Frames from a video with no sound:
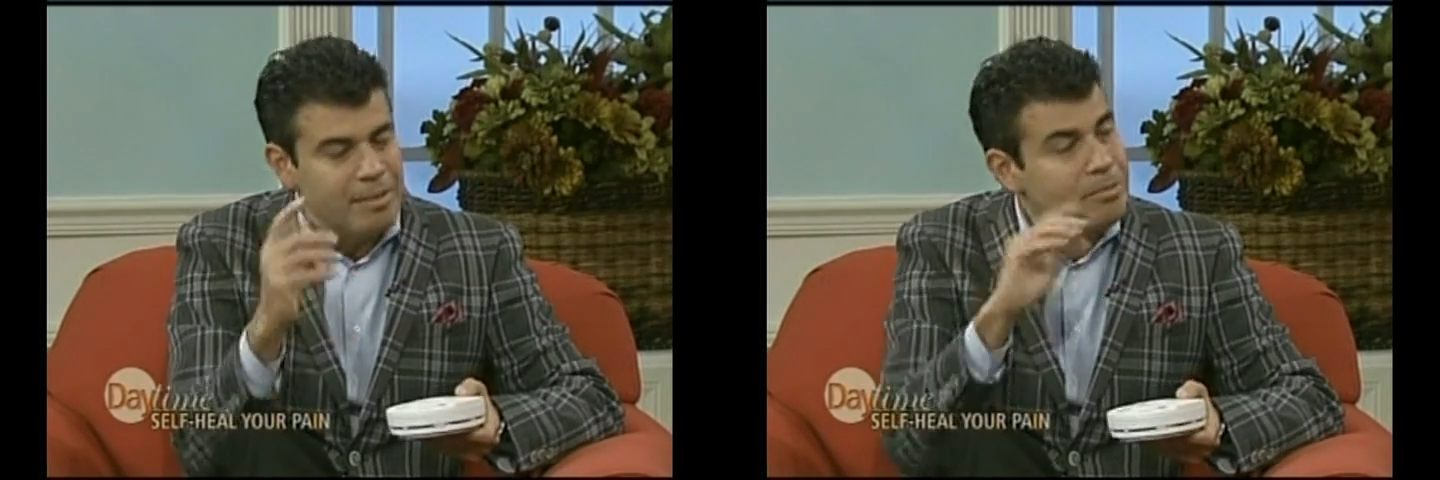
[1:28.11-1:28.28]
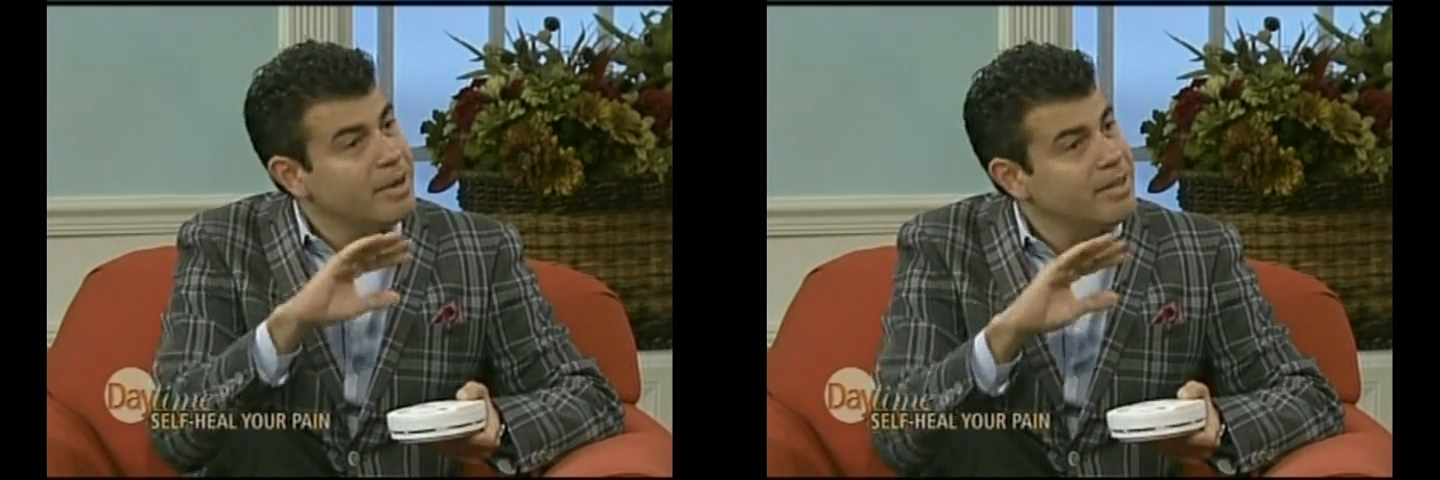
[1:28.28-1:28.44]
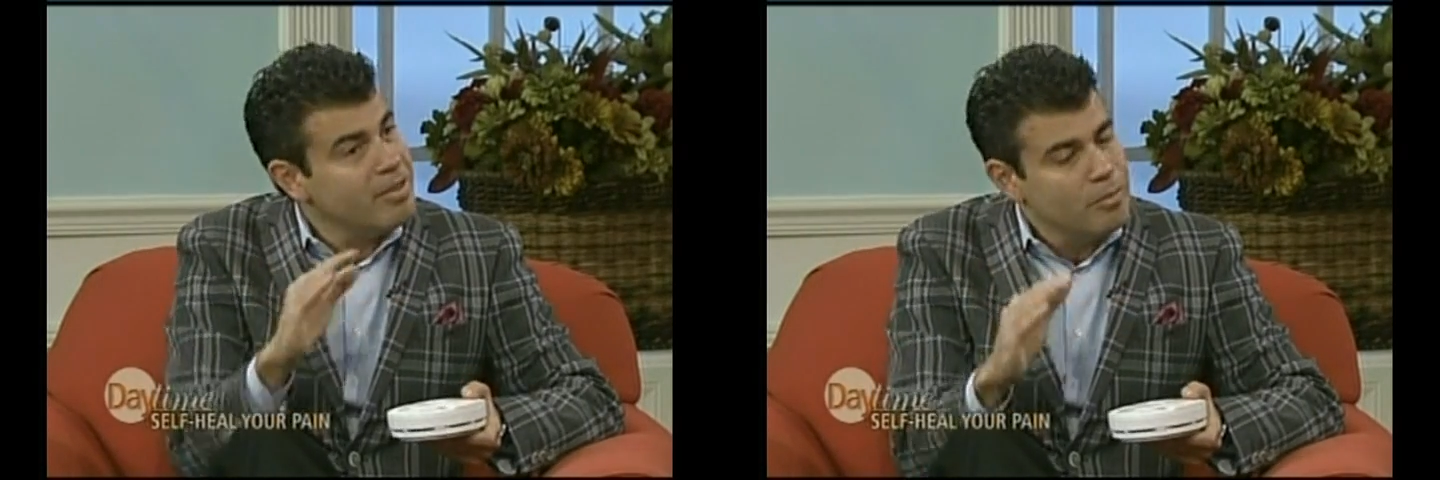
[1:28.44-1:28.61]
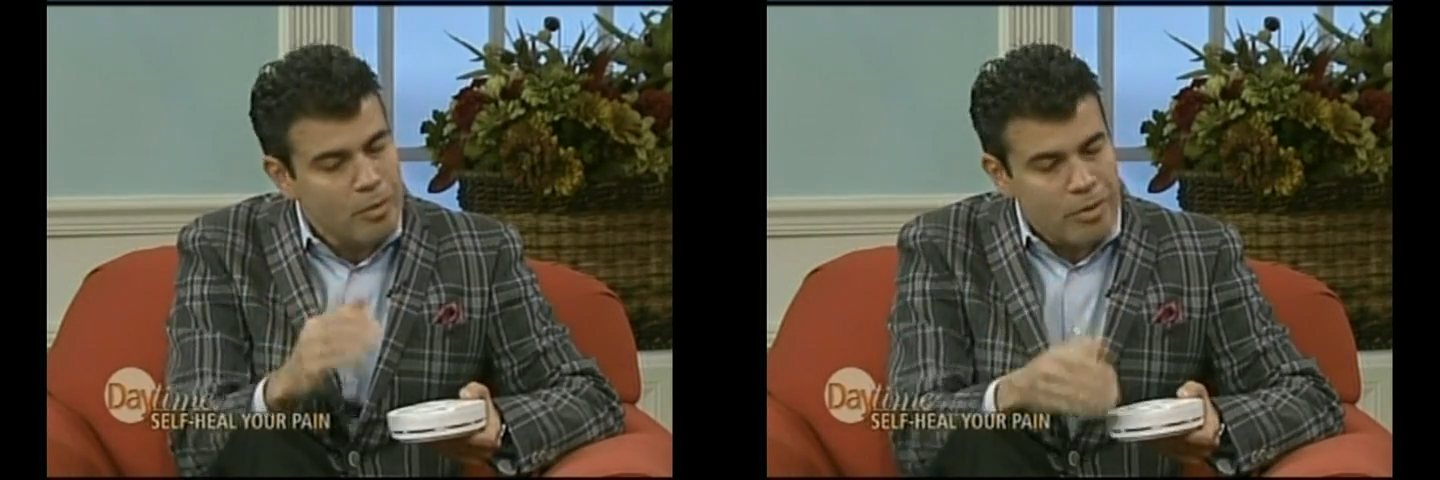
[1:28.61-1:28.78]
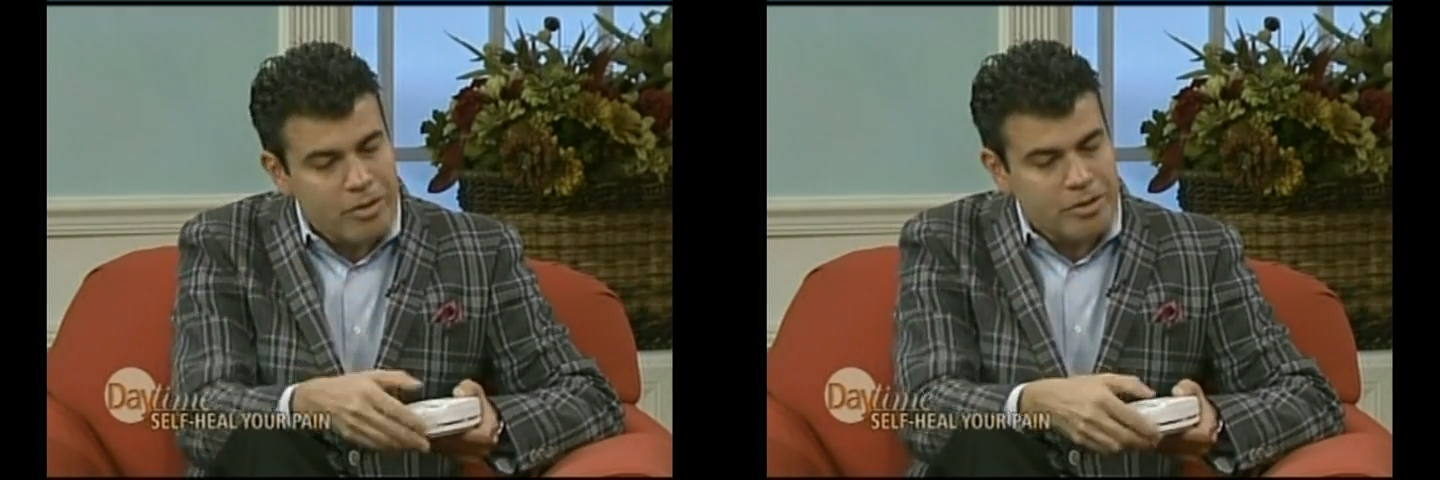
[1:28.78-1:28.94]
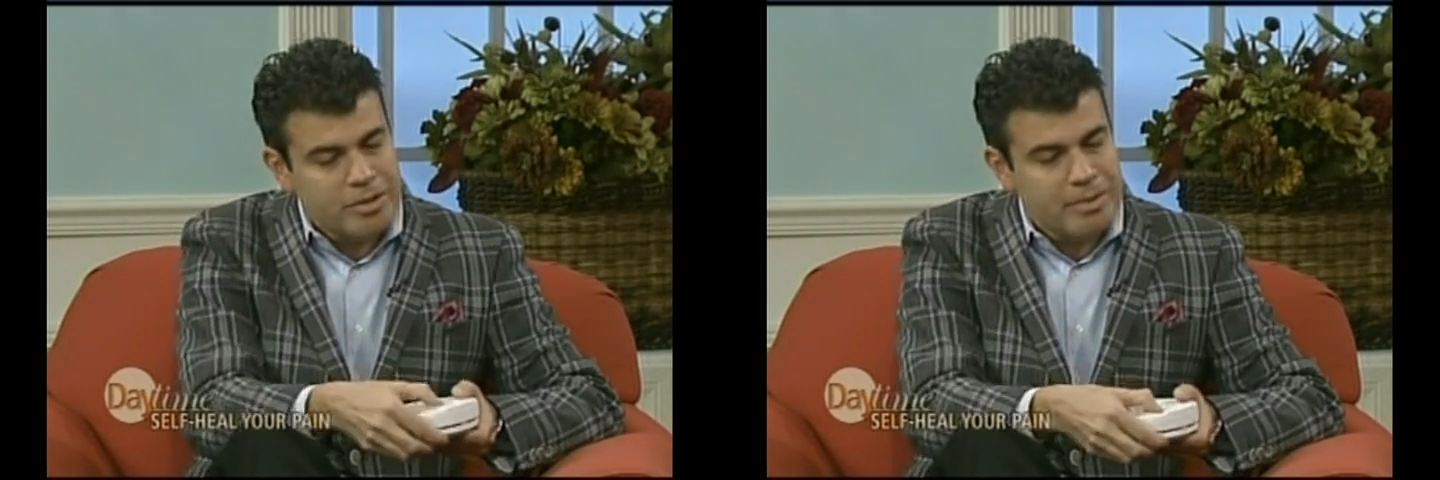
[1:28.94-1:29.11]
But even
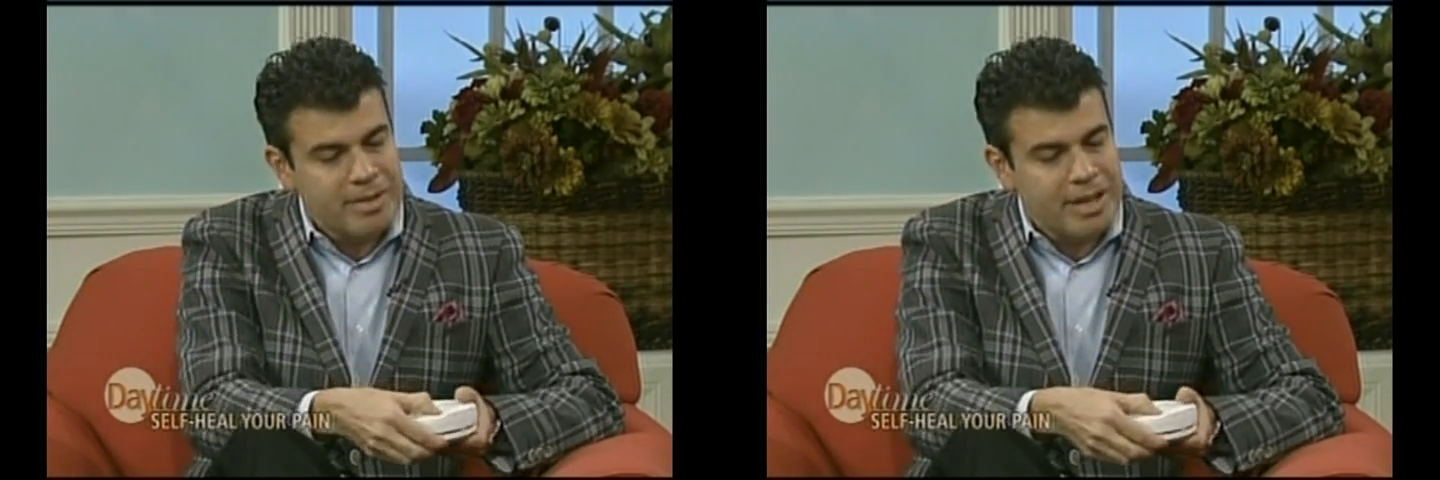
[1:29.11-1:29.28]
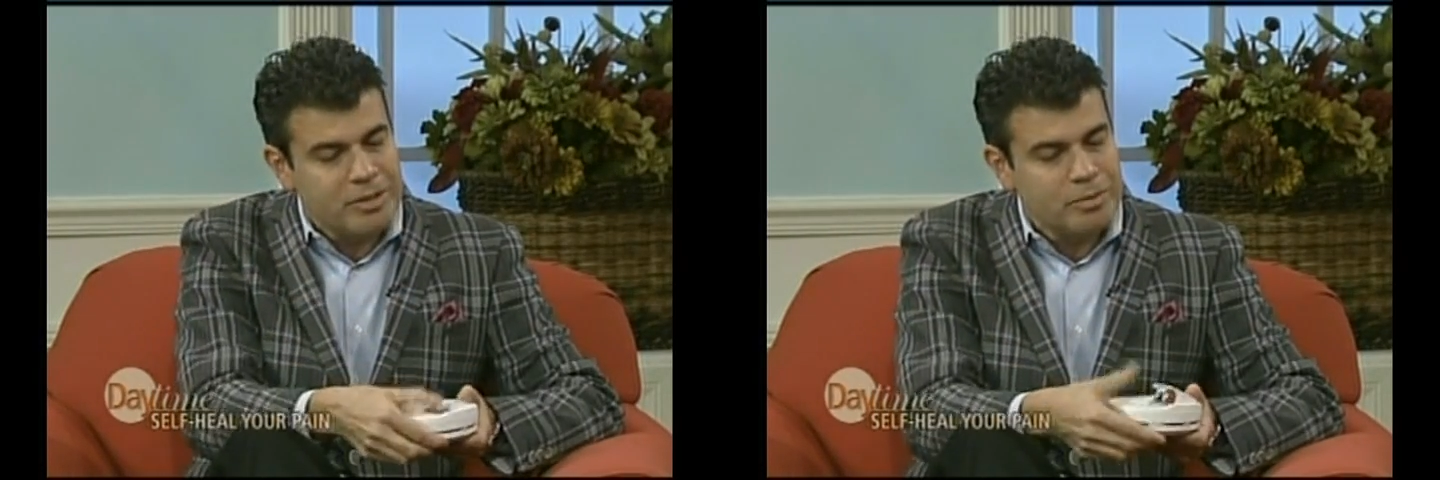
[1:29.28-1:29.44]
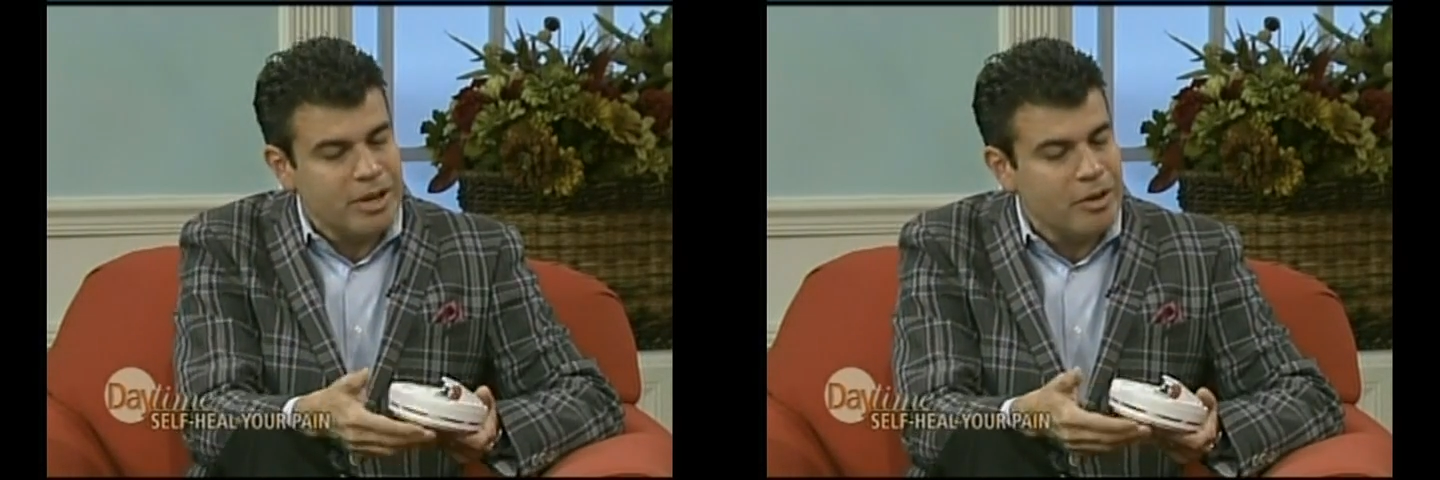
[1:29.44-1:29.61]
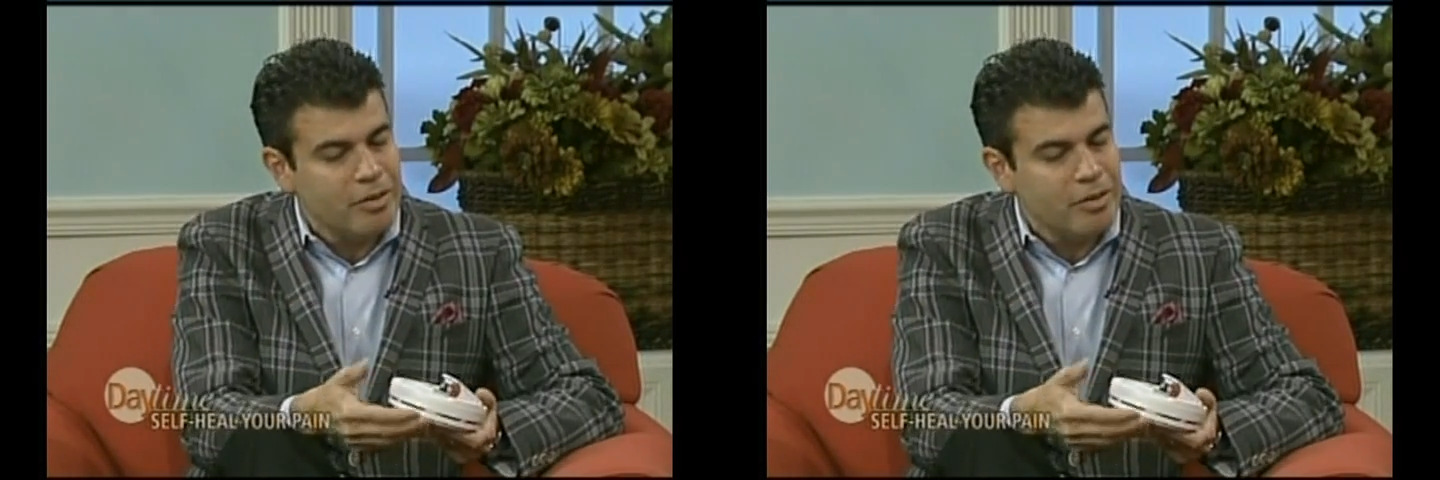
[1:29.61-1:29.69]
worse, sometimes we